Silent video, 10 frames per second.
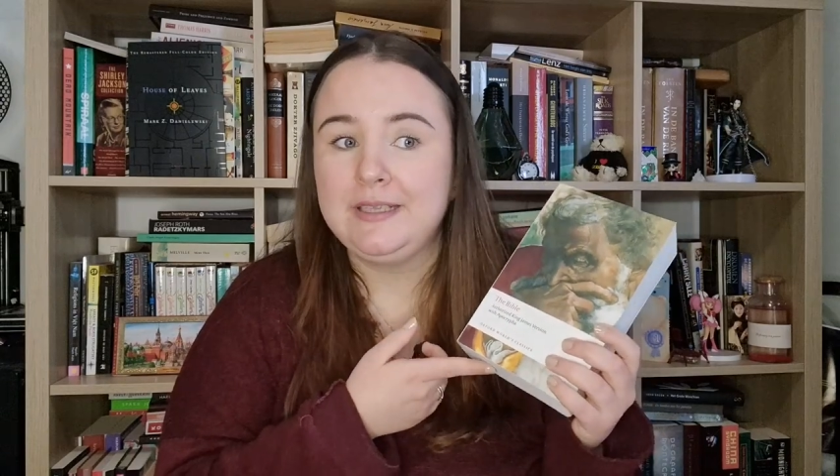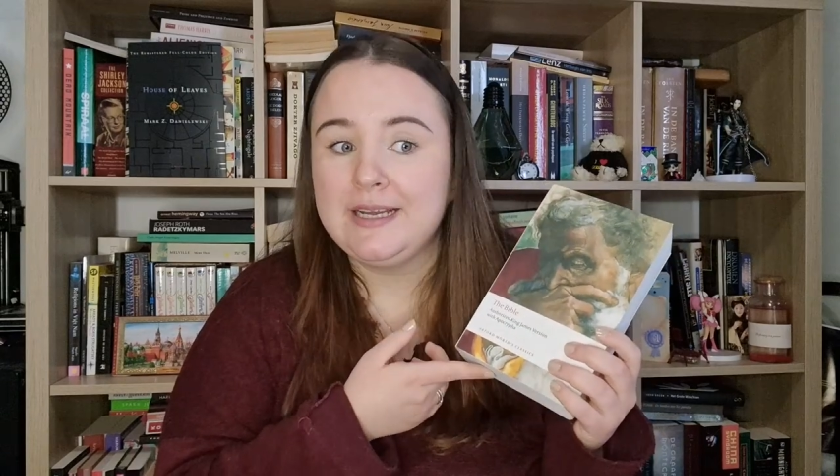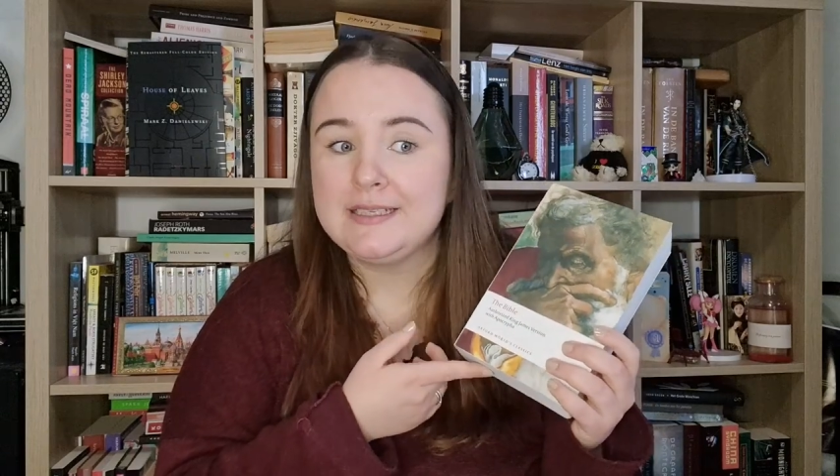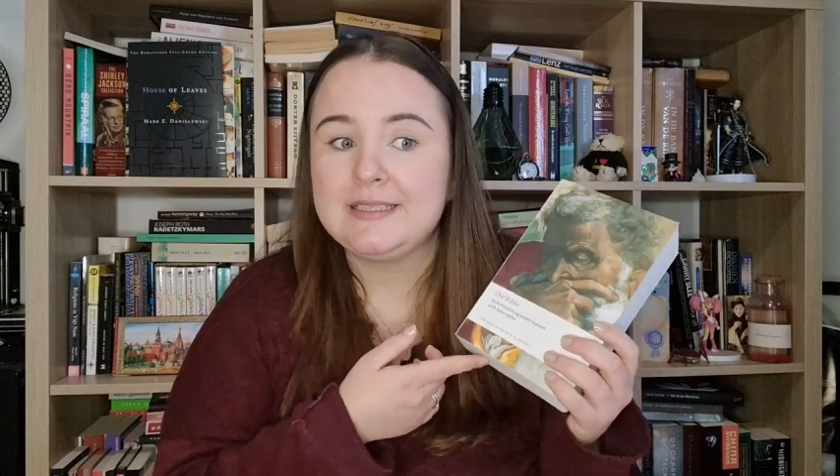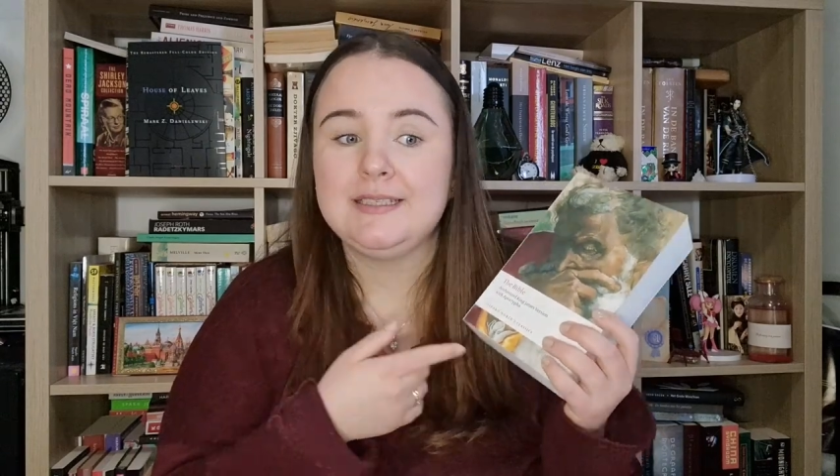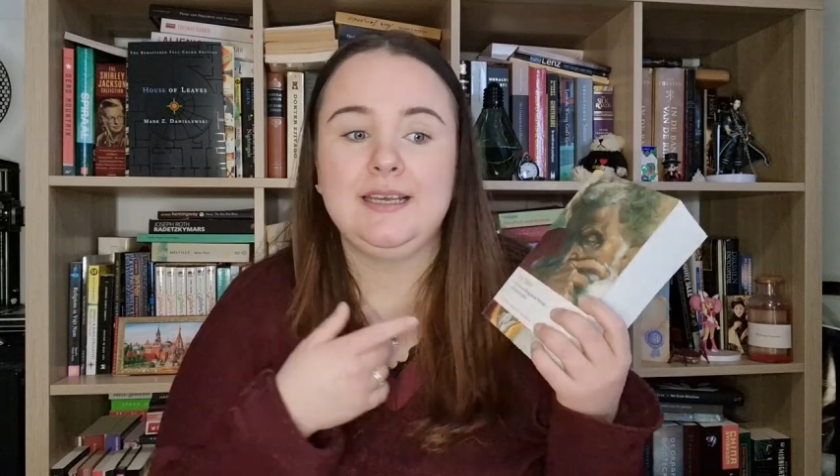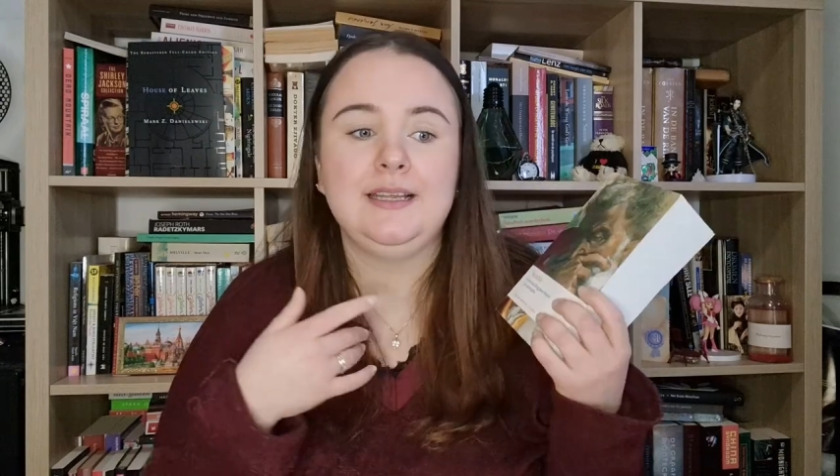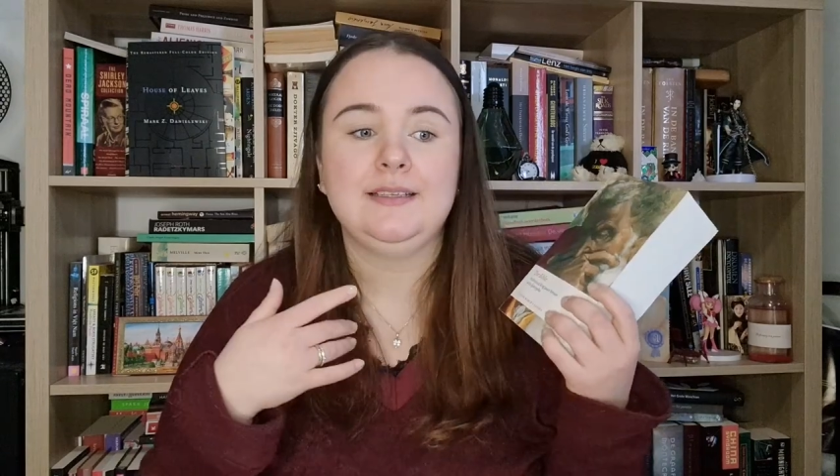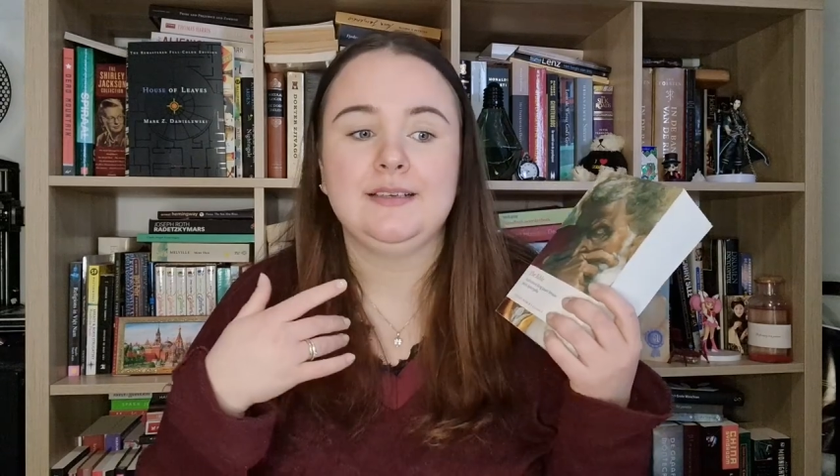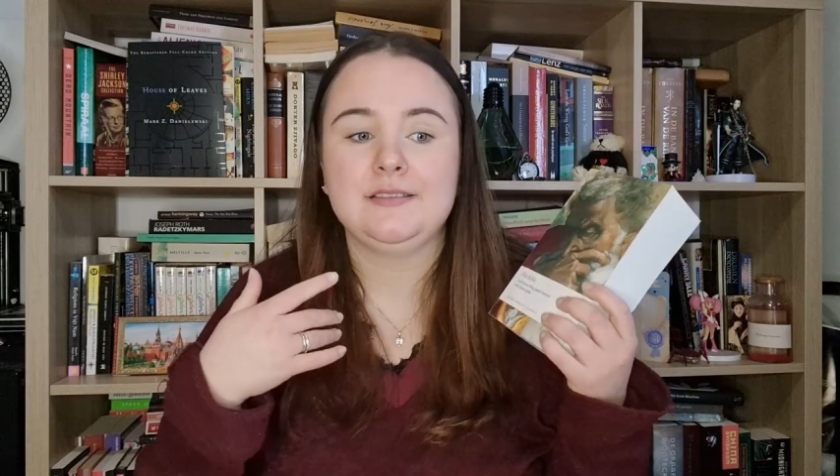texts,
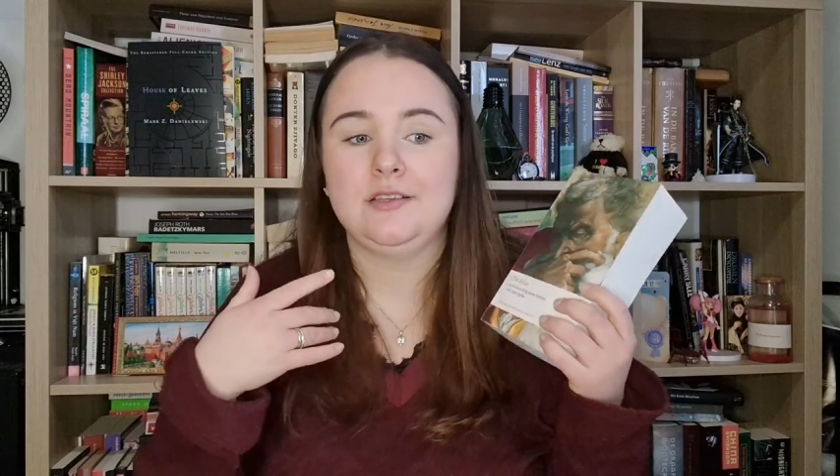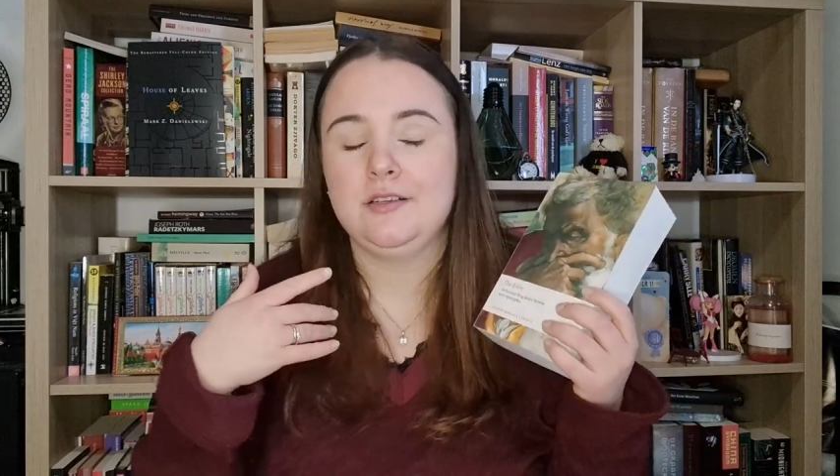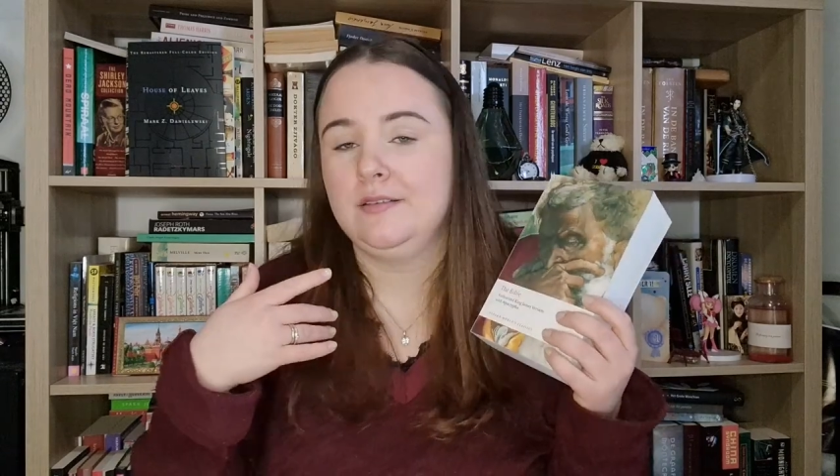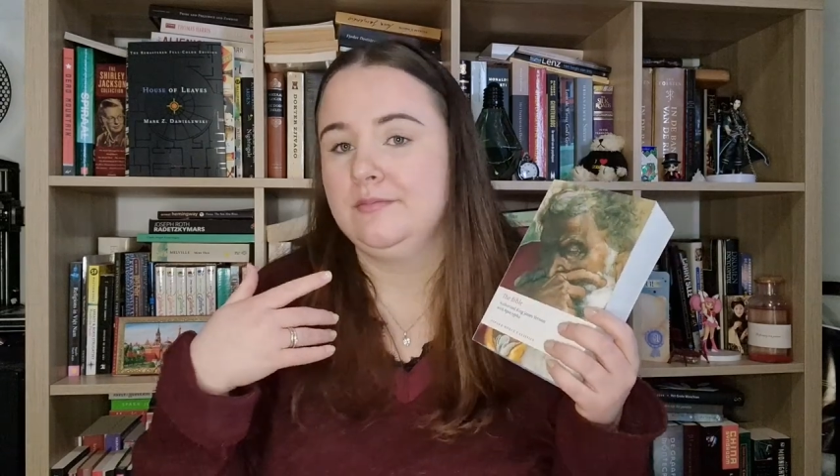and there's a